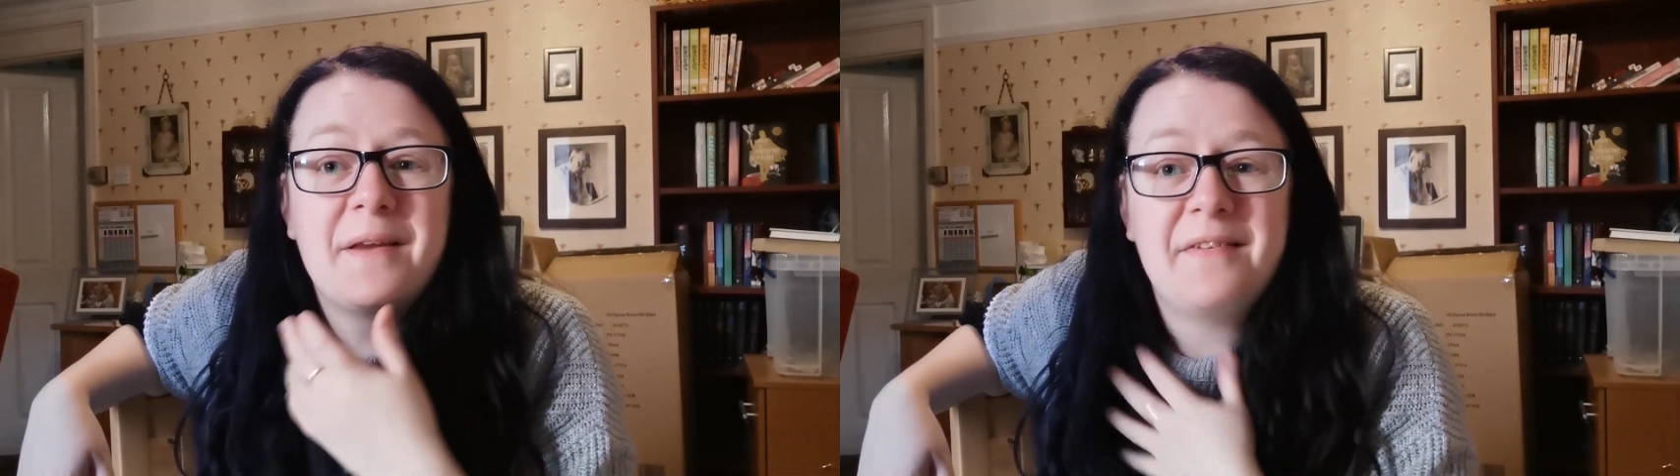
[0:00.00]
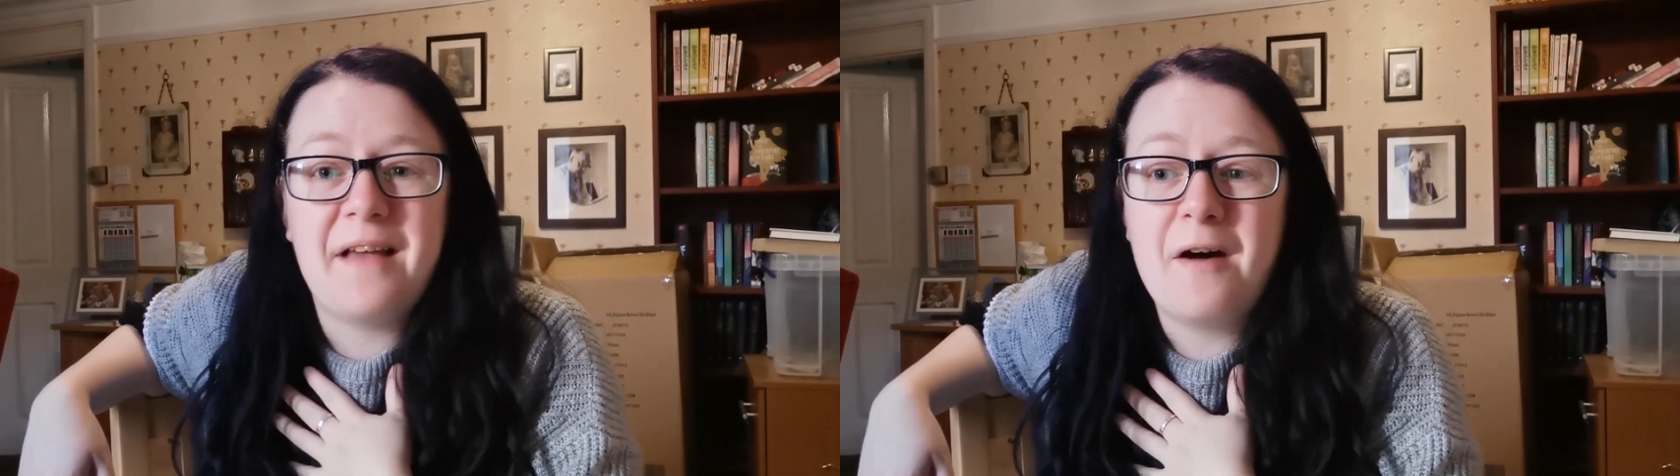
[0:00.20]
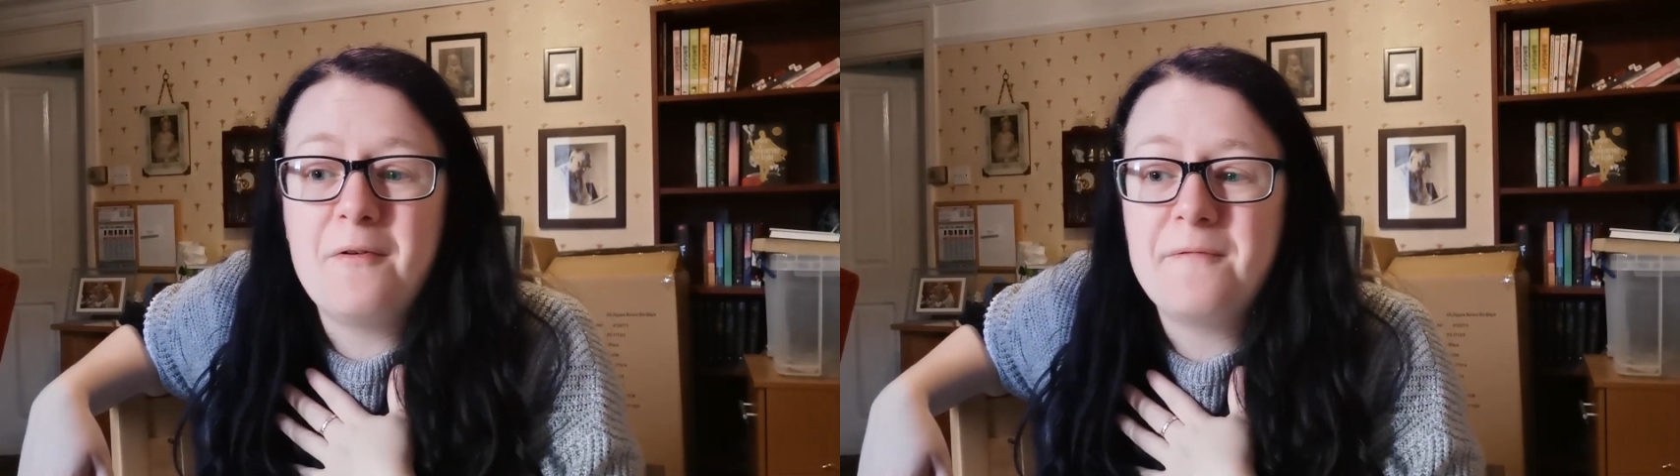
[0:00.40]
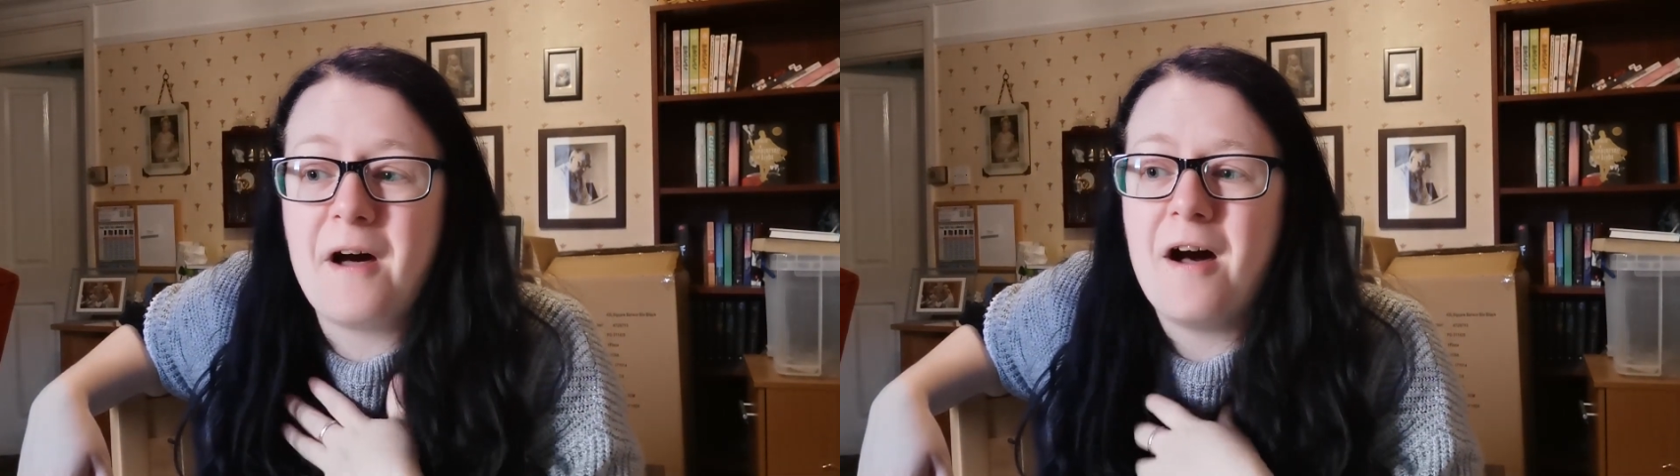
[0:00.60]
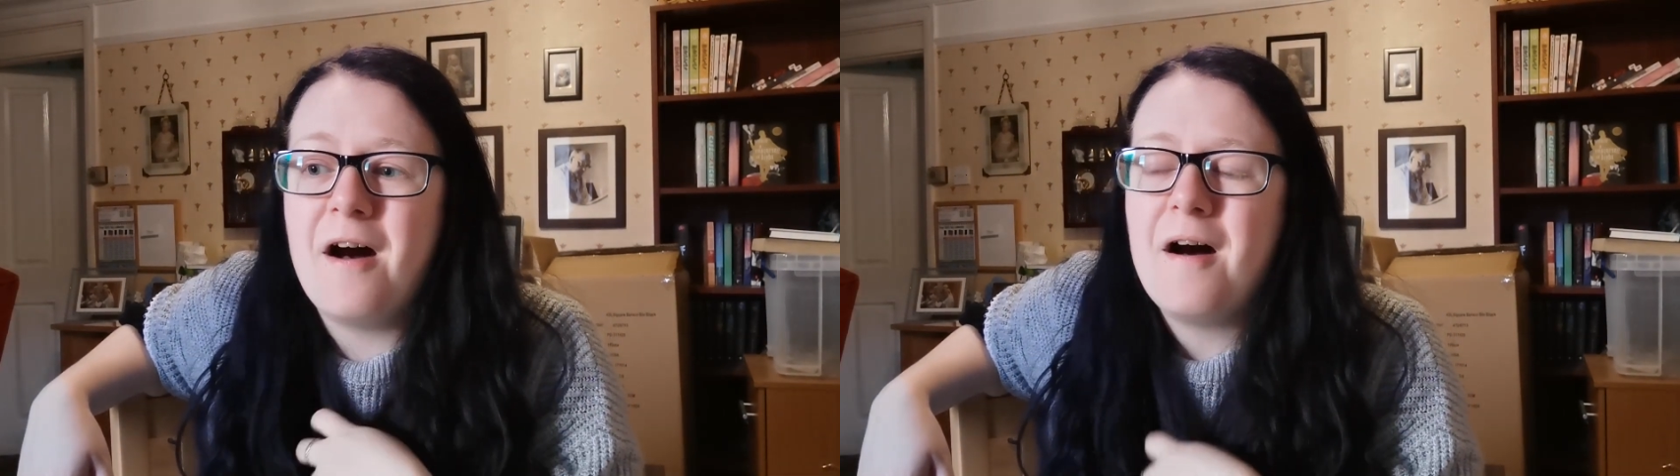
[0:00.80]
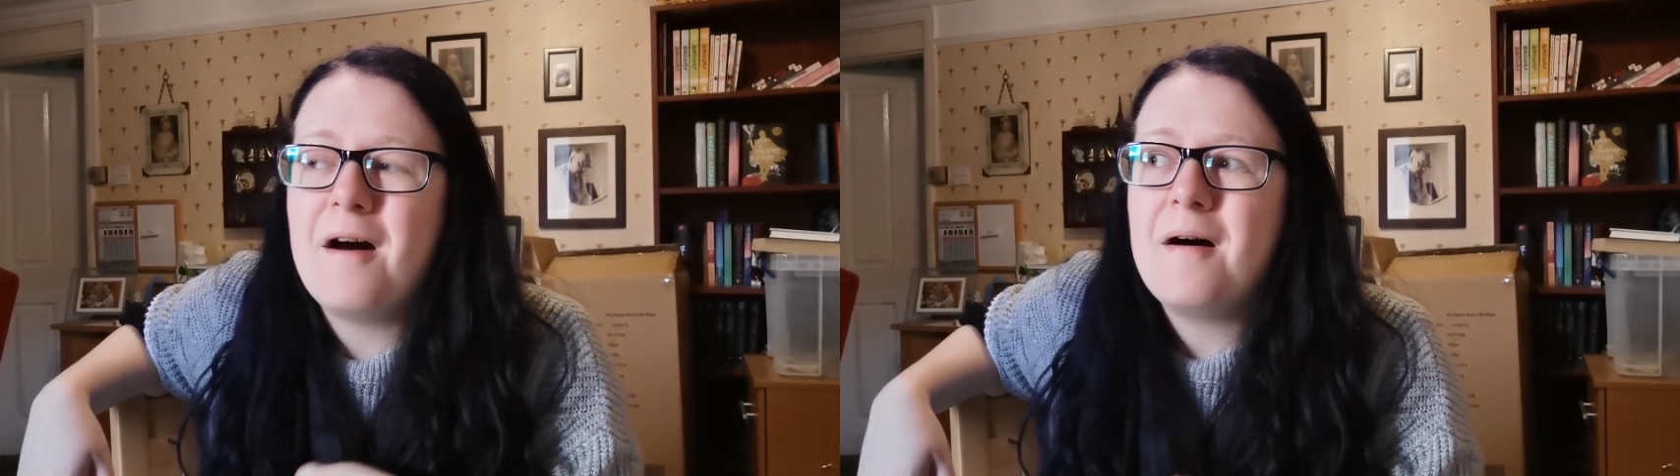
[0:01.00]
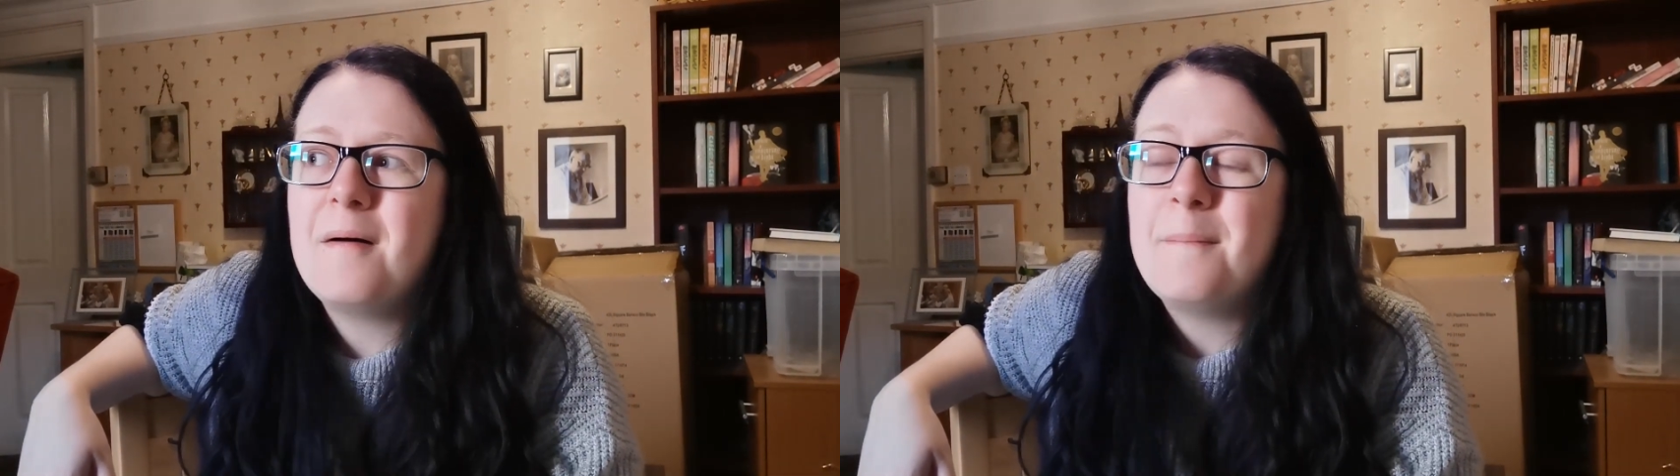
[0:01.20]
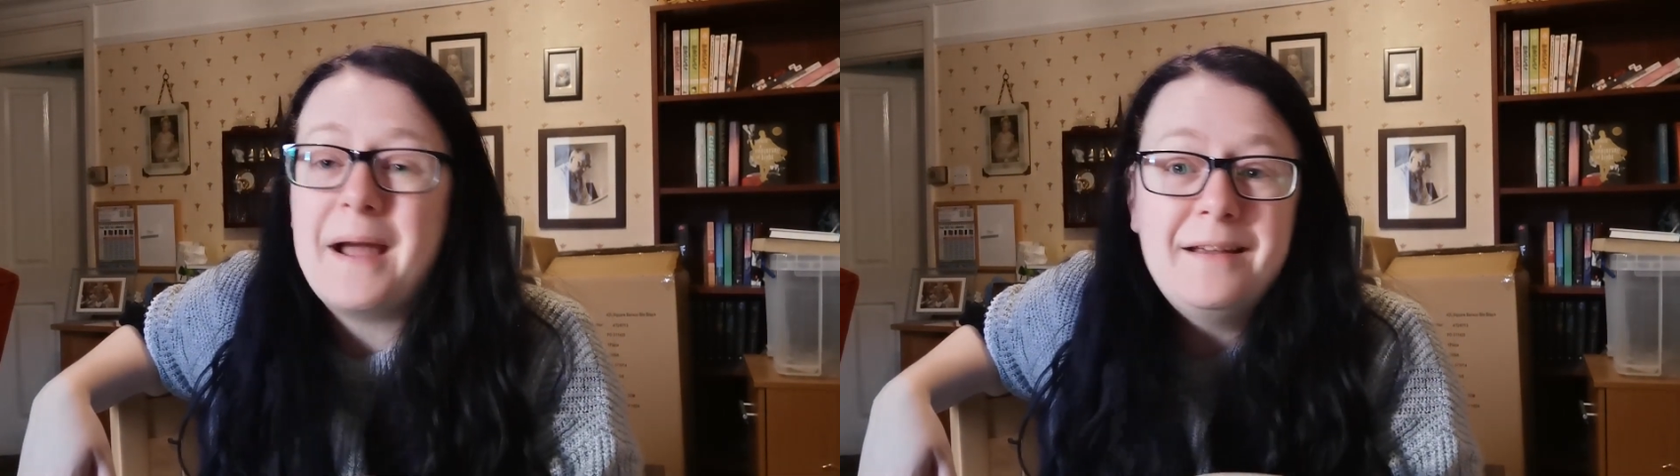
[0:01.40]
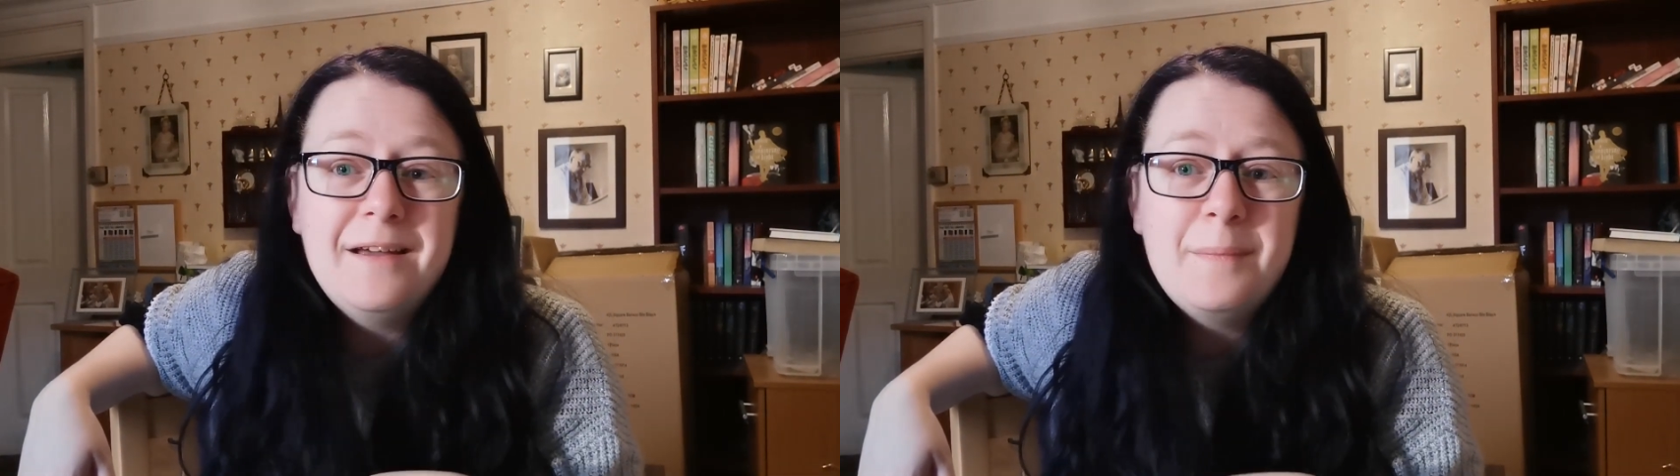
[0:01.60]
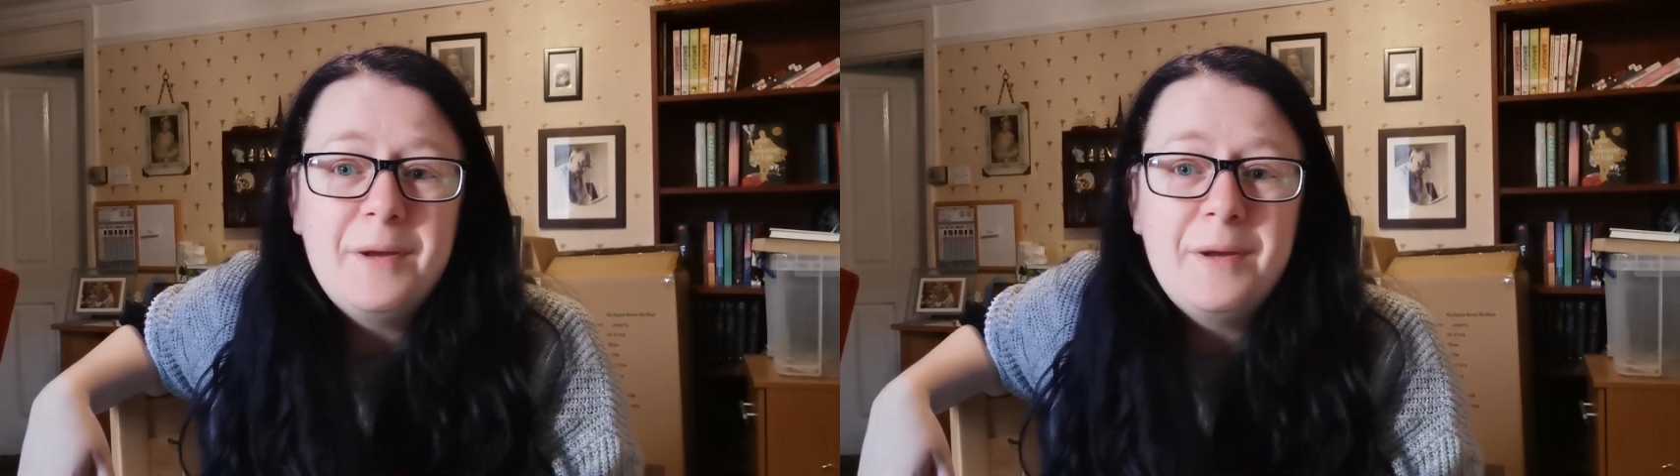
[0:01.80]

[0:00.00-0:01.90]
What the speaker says: myself are manga,